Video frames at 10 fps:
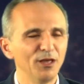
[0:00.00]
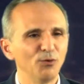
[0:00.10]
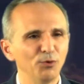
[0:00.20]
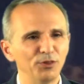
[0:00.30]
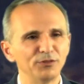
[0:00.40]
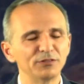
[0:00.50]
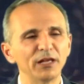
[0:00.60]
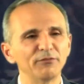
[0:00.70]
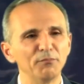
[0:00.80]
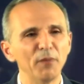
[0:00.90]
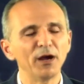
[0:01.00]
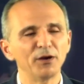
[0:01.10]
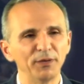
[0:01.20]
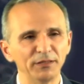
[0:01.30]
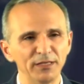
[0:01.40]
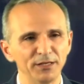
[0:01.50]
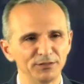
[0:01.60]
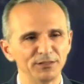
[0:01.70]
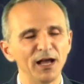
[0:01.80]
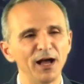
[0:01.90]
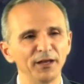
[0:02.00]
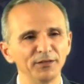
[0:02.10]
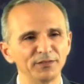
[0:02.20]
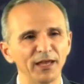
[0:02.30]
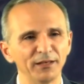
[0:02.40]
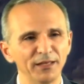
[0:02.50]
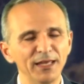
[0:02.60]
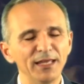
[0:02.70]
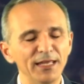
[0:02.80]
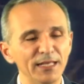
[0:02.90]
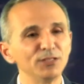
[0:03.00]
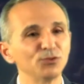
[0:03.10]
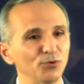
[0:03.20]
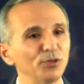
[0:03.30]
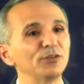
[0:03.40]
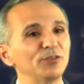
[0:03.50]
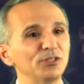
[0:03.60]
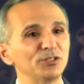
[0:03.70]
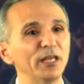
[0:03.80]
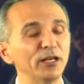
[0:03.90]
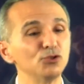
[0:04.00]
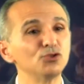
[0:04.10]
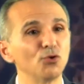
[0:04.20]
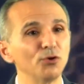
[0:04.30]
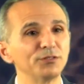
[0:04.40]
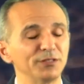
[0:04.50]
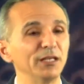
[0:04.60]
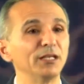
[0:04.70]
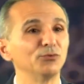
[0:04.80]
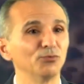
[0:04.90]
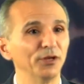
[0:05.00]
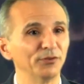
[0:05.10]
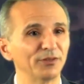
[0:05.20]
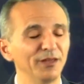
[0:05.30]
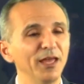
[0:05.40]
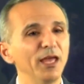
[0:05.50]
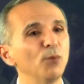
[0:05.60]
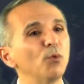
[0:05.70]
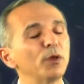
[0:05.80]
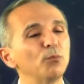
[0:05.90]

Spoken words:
one of the things that I've admired about the NCI is that it is an organization that enjoys taking risk. And what